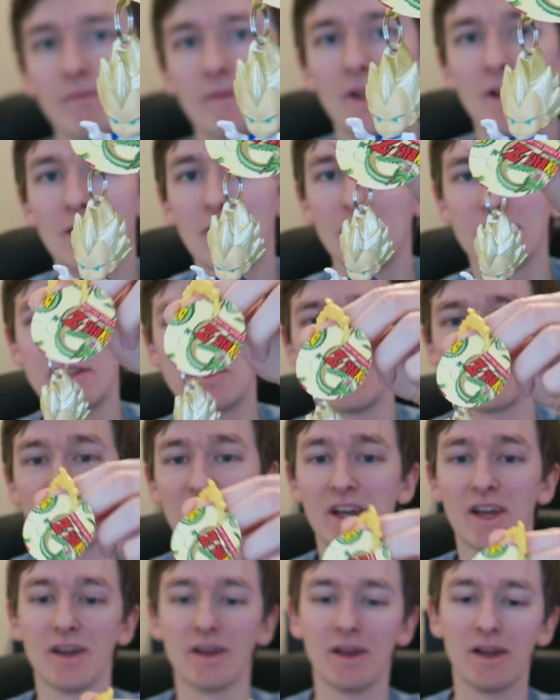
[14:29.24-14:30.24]
It's
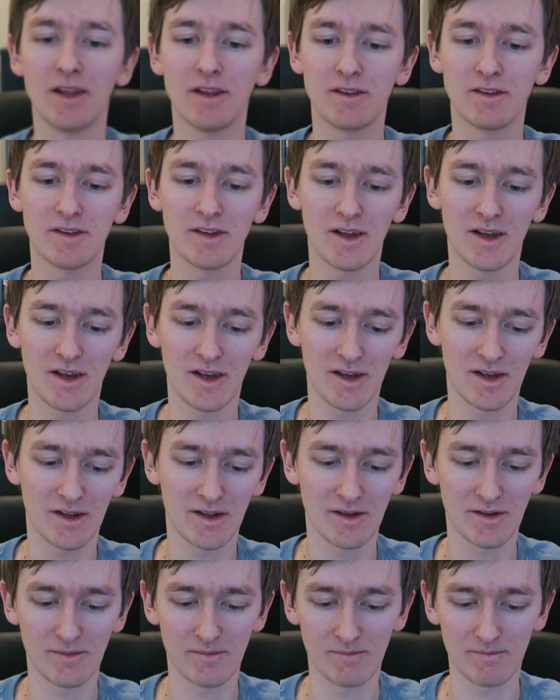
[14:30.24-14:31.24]
okay.
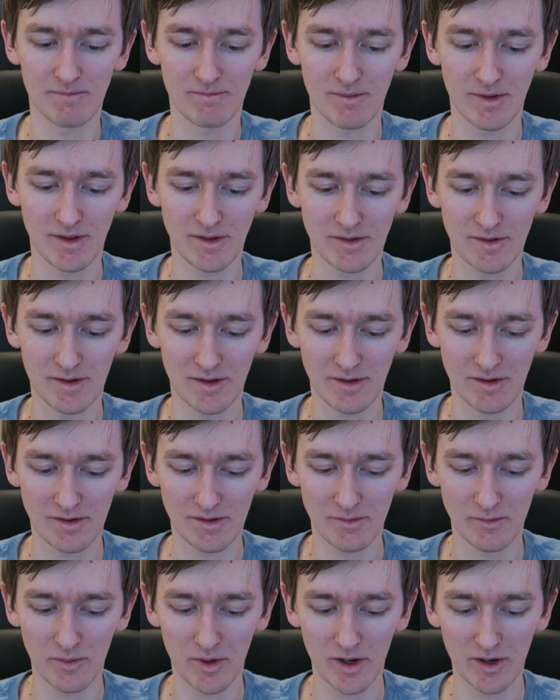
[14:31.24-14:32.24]

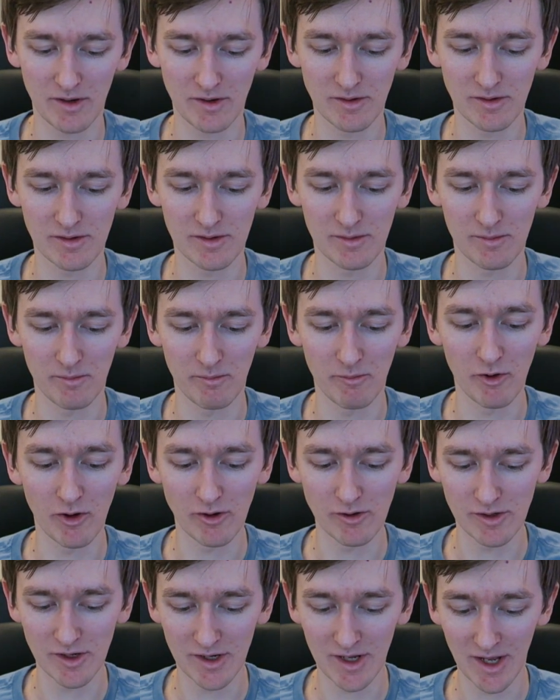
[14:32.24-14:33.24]
It's well
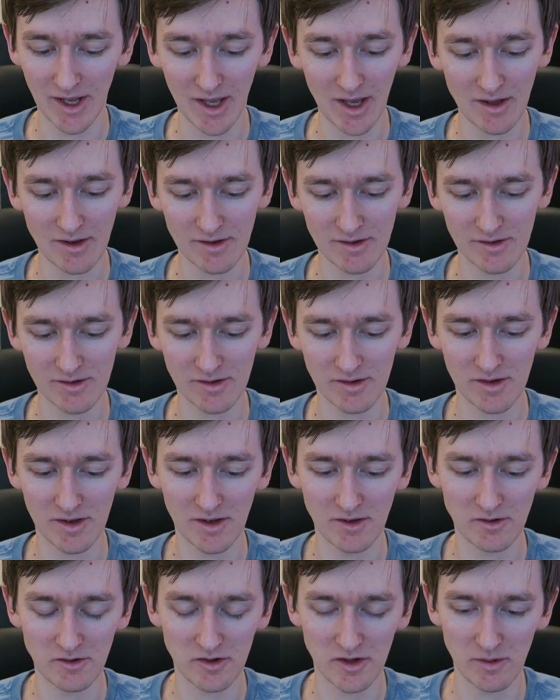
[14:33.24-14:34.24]
molded, I guess. It's an
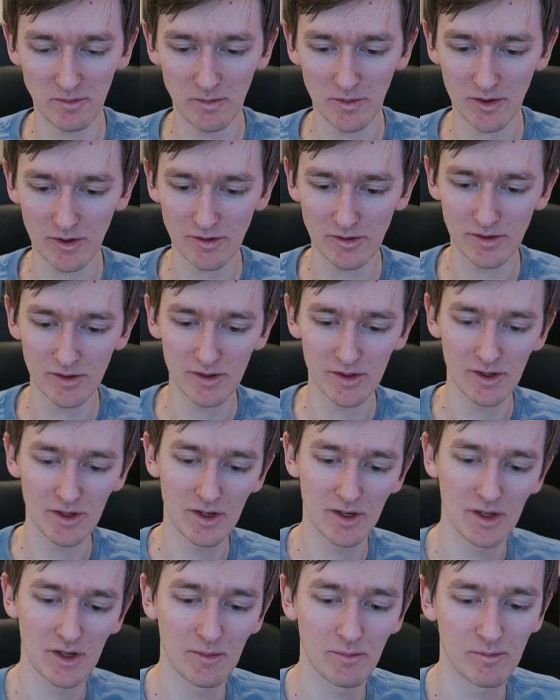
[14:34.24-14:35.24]
interesting mold.
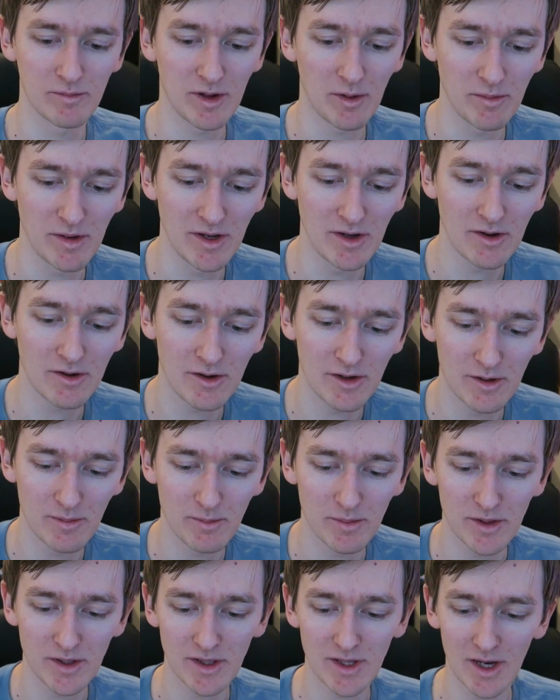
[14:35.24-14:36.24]
Probably not going to
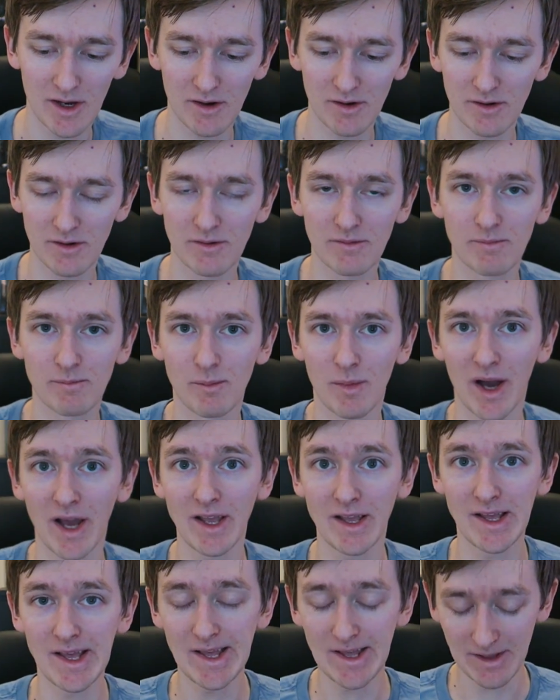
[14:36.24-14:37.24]
put that on
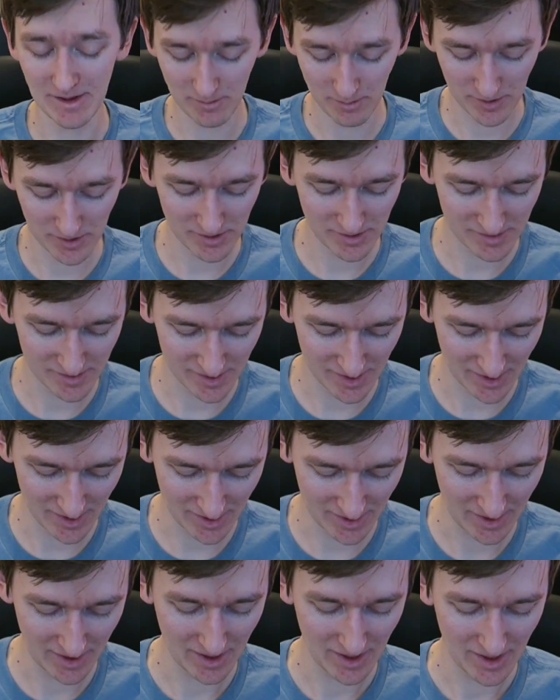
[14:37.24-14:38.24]
my keys, but
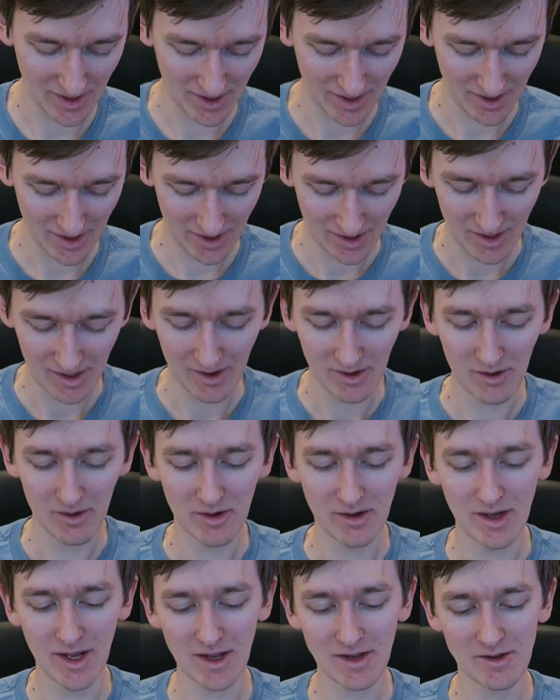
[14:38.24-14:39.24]

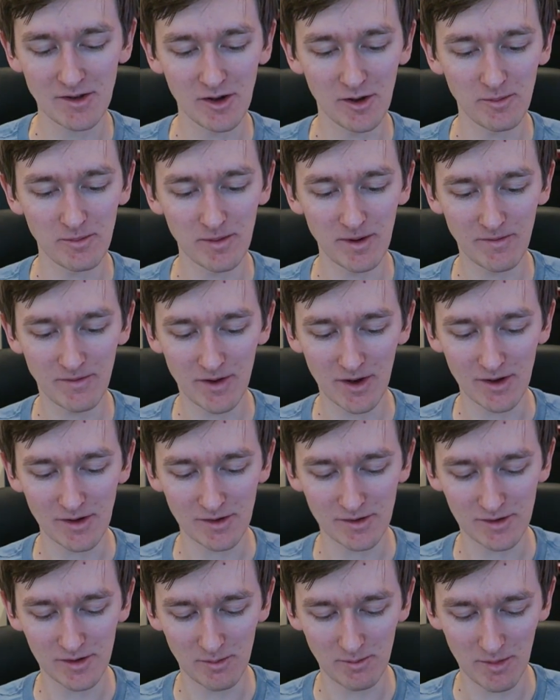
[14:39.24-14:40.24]
next up we've
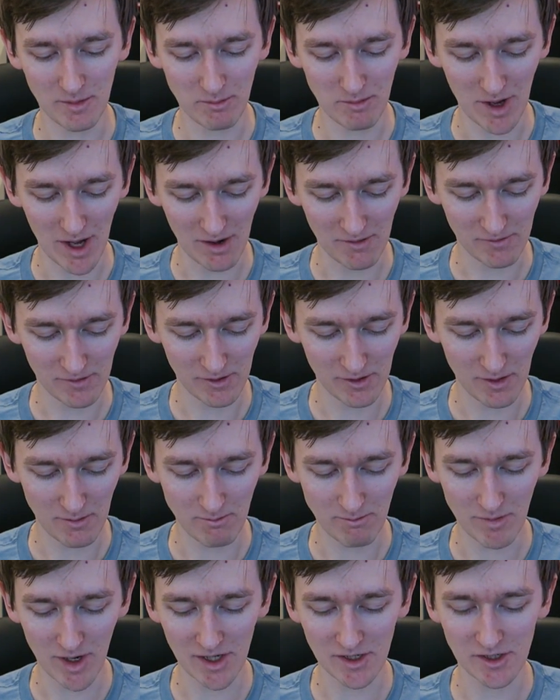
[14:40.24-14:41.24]
got some Marvel
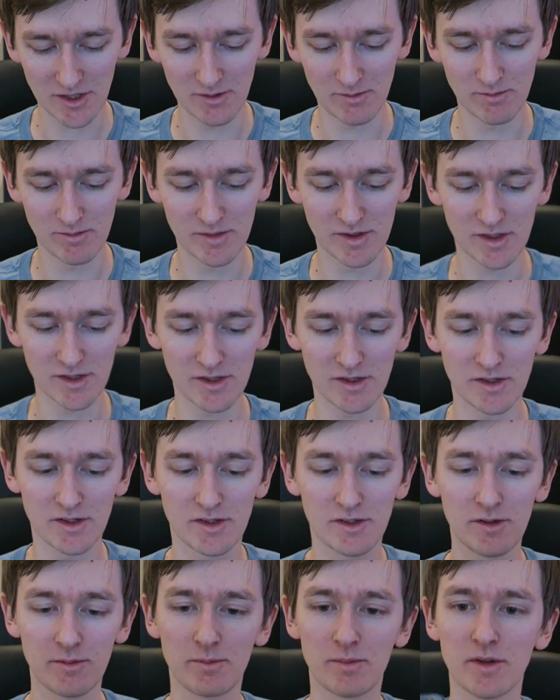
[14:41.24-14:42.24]
Mushrooms
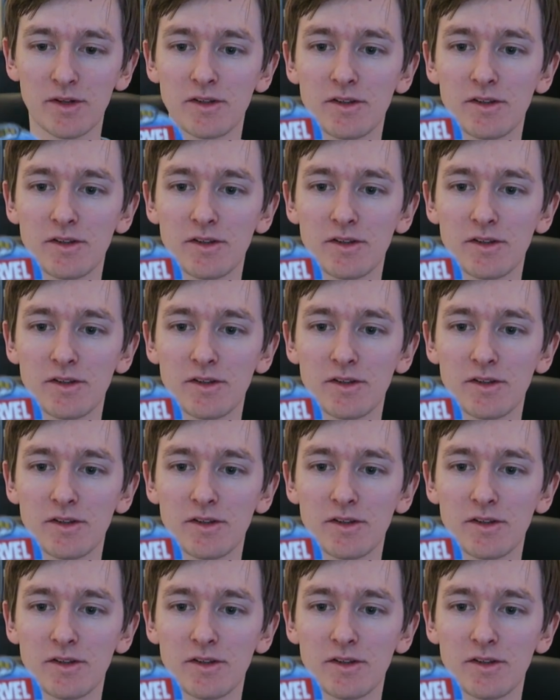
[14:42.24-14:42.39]
super